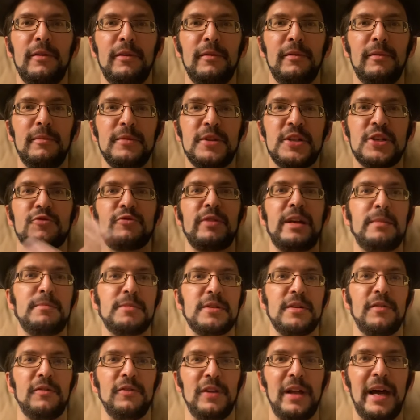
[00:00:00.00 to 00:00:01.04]
streams
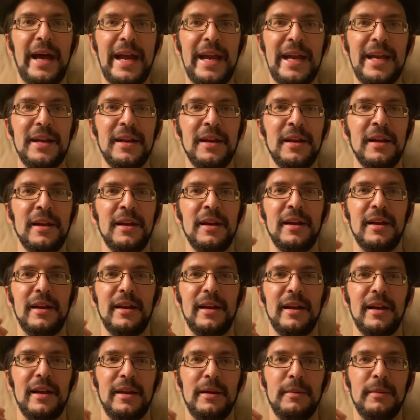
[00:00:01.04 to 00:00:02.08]
of light
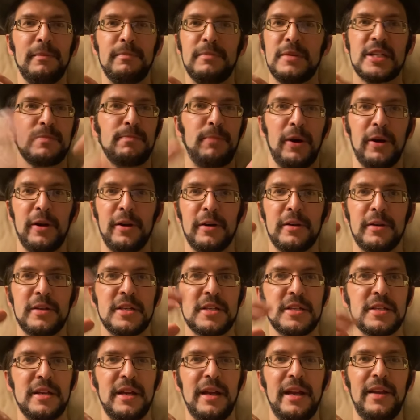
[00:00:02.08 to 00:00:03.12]
and
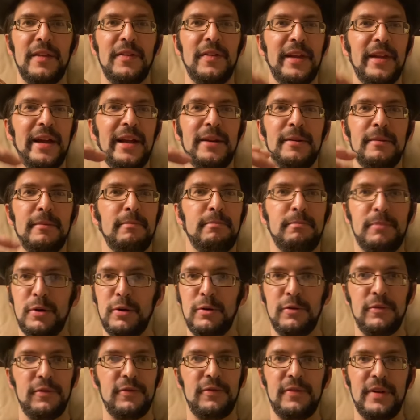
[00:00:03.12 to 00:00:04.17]
sparks, and then
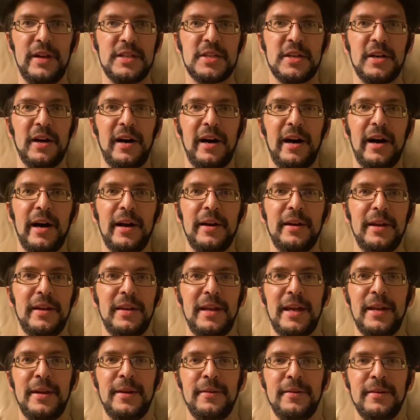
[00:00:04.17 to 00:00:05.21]
poof, it's gone. And
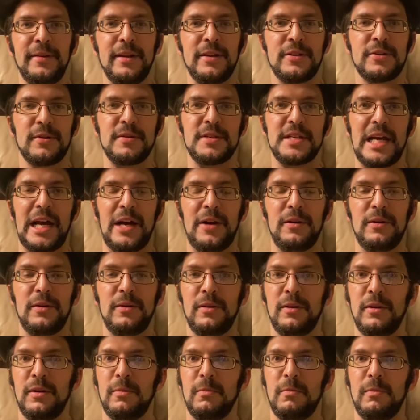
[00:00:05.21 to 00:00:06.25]
then it turns out,
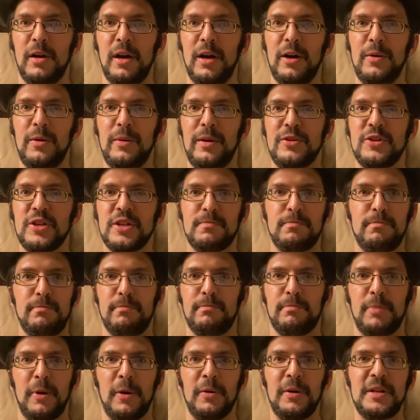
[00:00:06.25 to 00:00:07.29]
oh, it
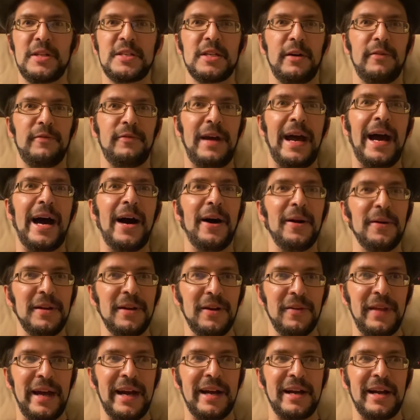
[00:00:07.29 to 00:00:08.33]
just burned itself out,
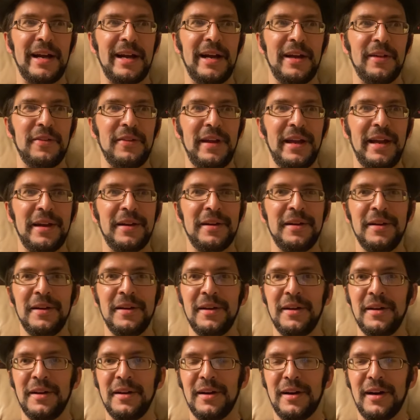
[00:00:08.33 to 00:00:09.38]
that kind of thing.
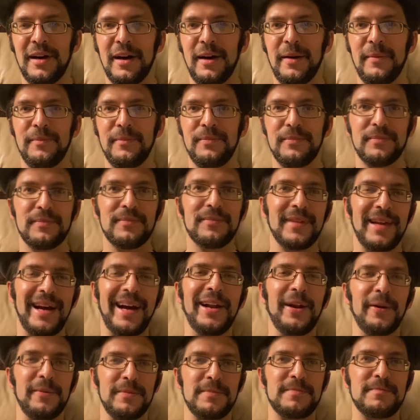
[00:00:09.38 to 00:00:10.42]

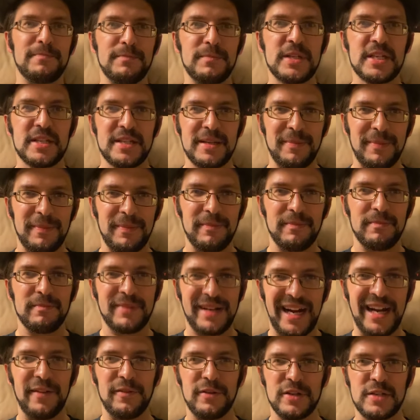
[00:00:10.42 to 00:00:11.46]
I know, some
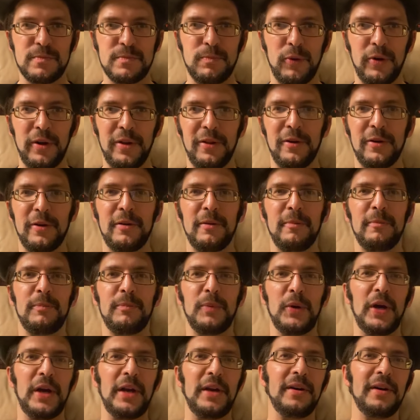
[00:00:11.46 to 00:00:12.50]
kind of a spoiler,
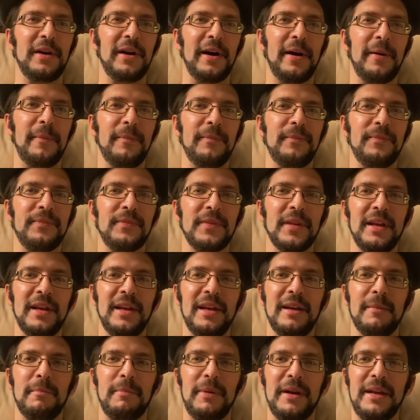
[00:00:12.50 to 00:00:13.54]

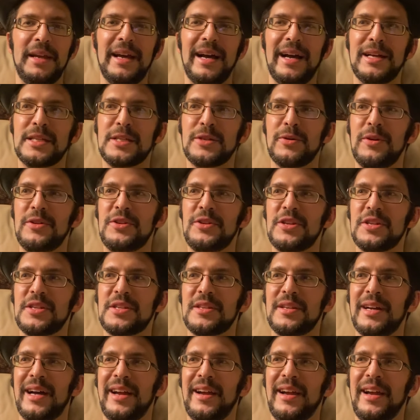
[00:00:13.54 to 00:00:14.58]
but yeah, so it
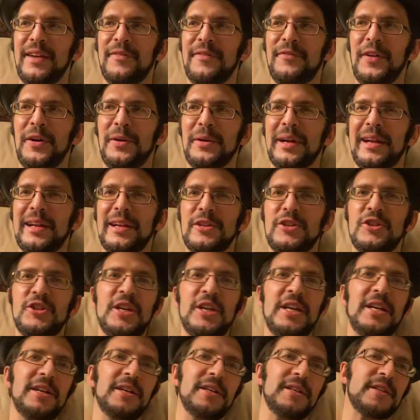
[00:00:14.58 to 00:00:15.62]
just, I felt kind of
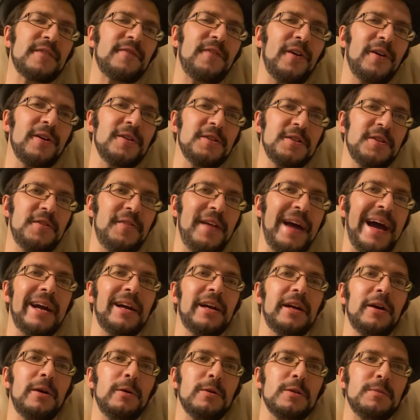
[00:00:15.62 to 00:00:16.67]
cheated as far as
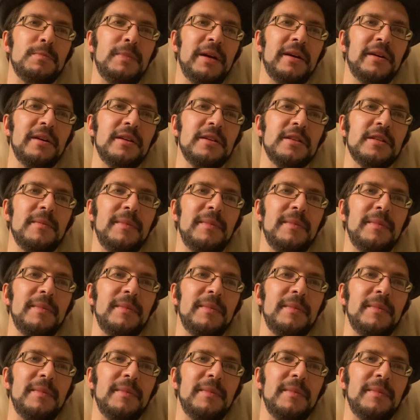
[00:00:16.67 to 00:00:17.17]
that goes, because, I